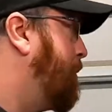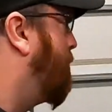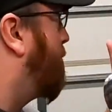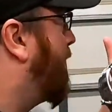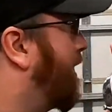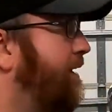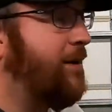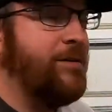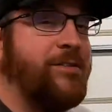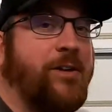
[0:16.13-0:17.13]
but we'll be
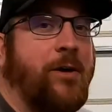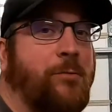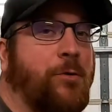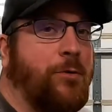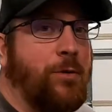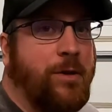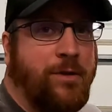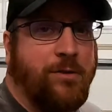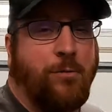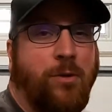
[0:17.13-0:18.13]
headed outside real
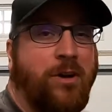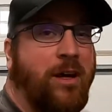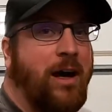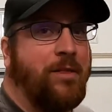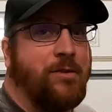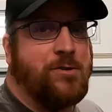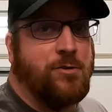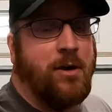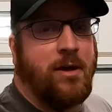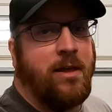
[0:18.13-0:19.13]
quickly to work on the
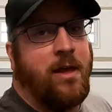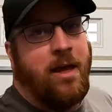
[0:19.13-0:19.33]
truck.